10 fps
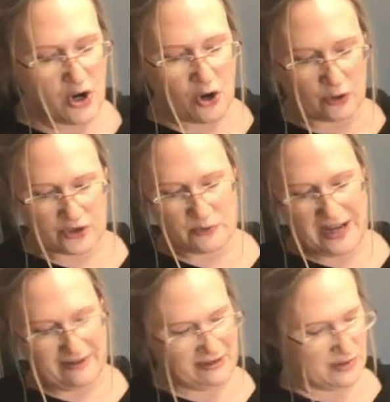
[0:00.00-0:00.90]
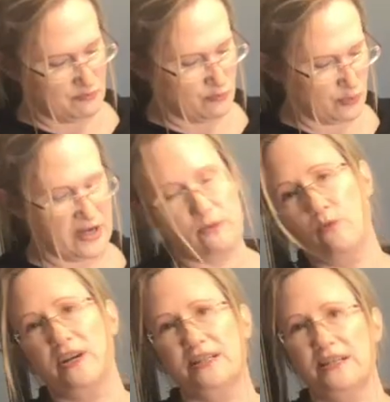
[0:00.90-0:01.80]
or should we have like bright
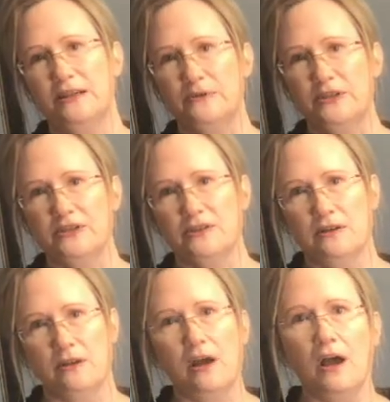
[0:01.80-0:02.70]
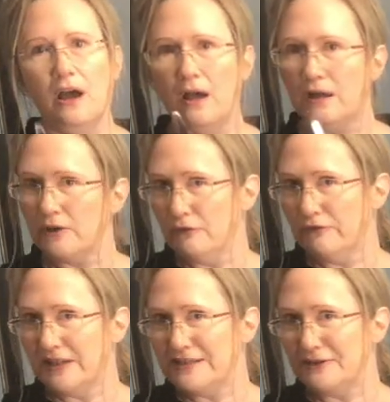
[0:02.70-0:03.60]
white towers? You'll
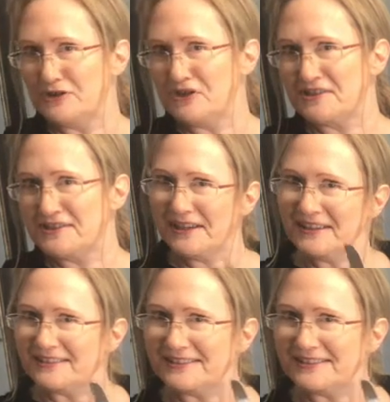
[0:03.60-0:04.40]
find out in just a second.